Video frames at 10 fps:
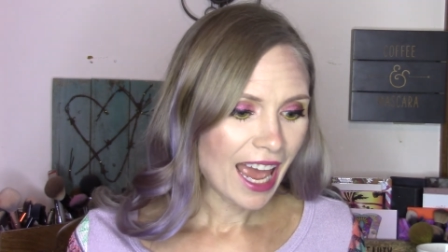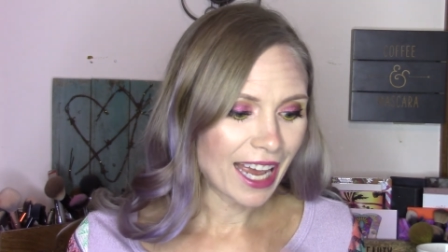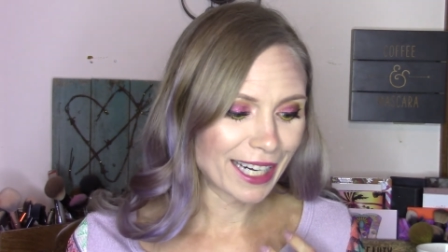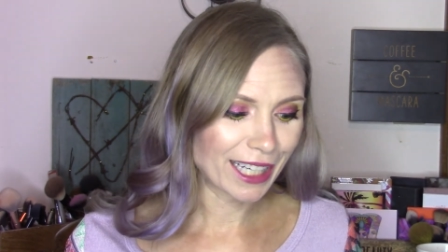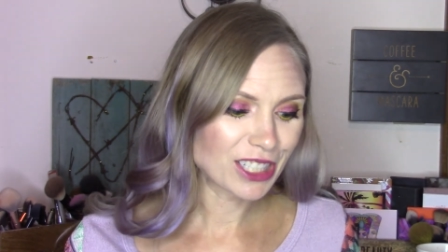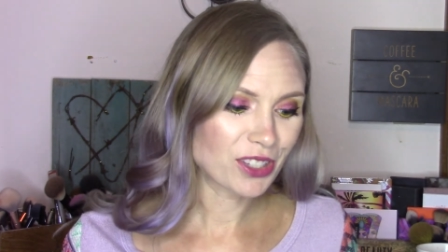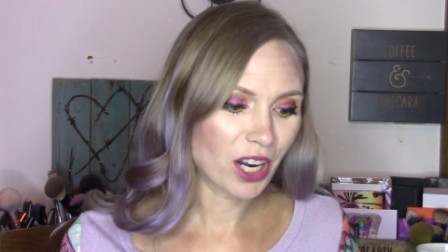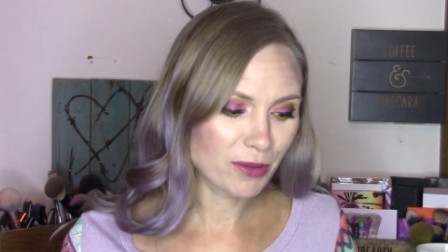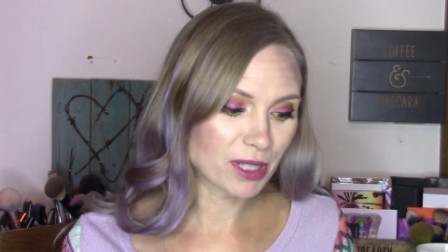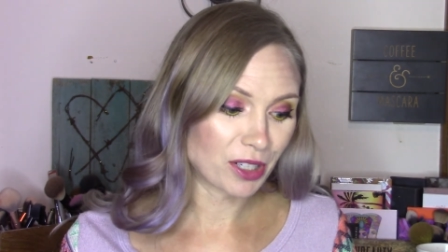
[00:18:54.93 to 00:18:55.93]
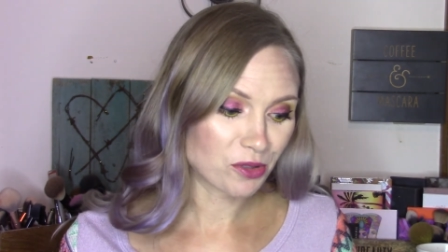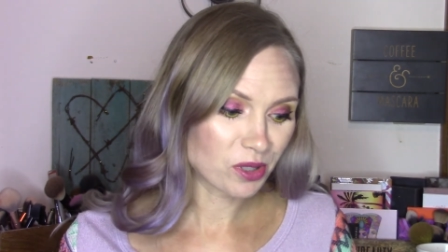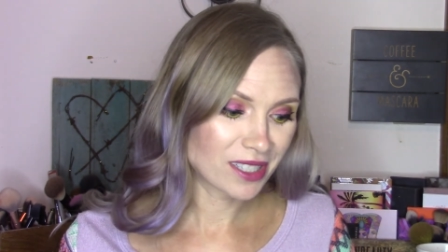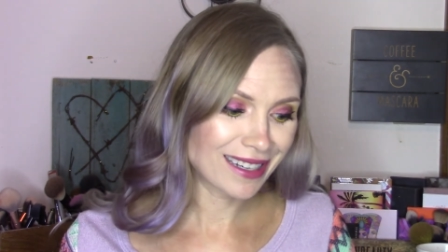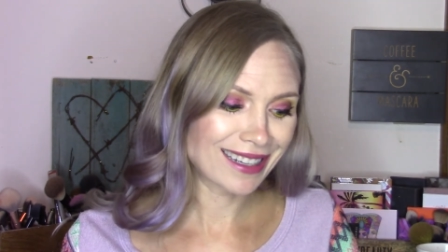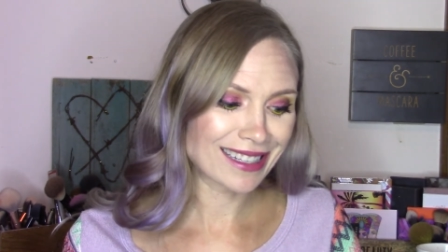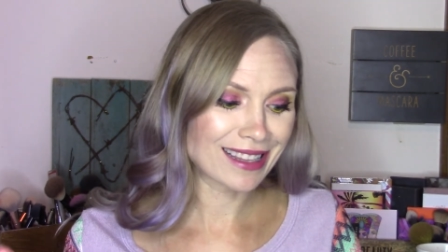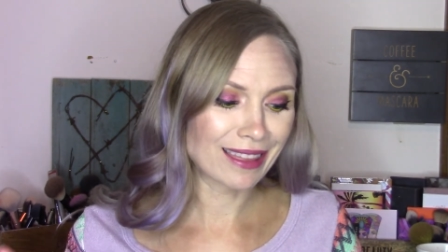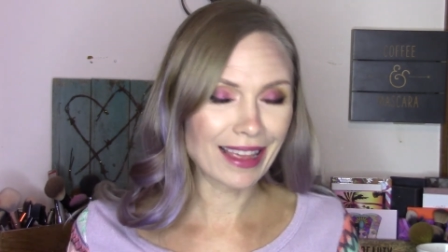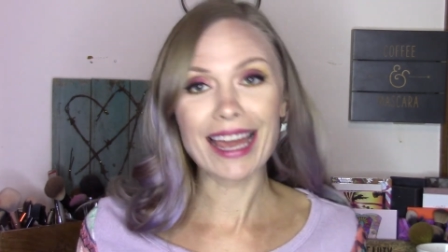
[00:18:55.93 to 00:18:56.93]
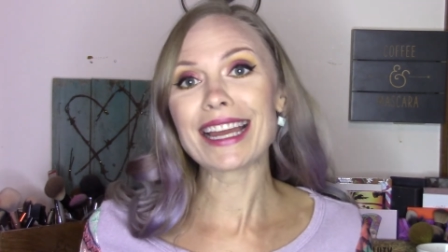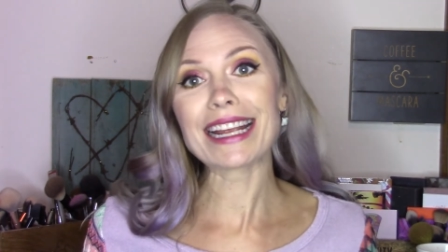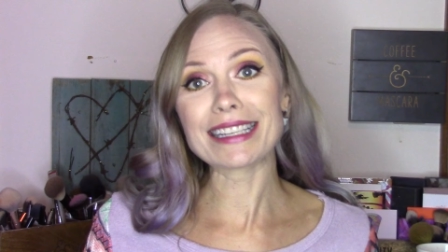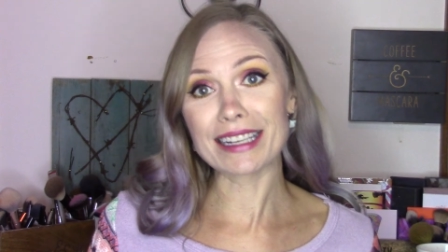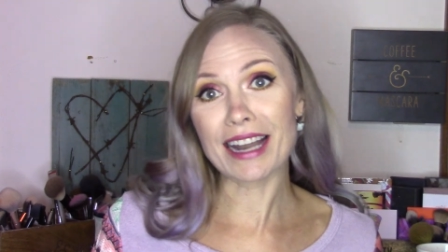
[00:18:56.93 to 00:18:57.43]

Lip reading: And I just thought it was interesting because they did